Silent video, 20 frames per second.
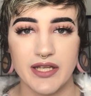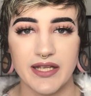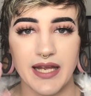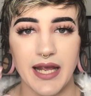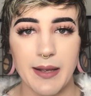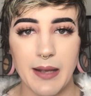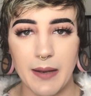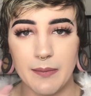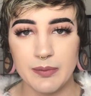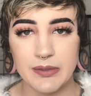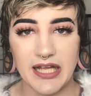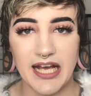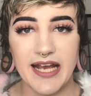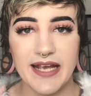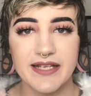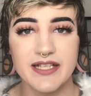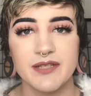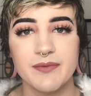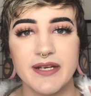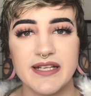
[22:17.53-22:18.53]
Like, I apply
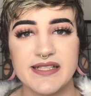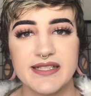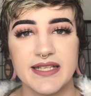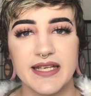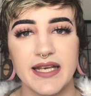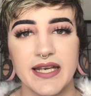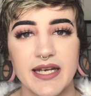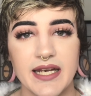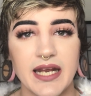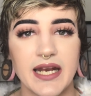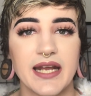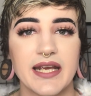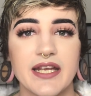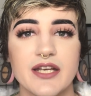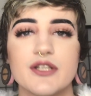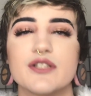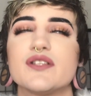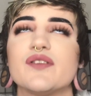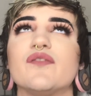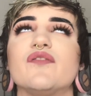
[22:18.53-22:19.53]
it to my skin and I
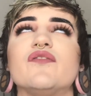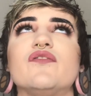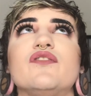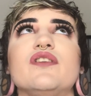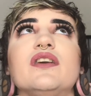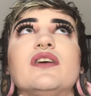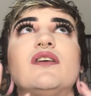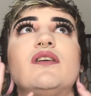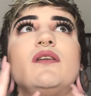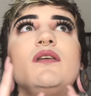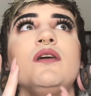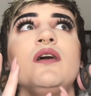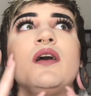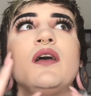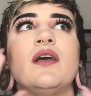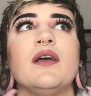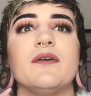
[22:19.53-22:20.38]
can just feel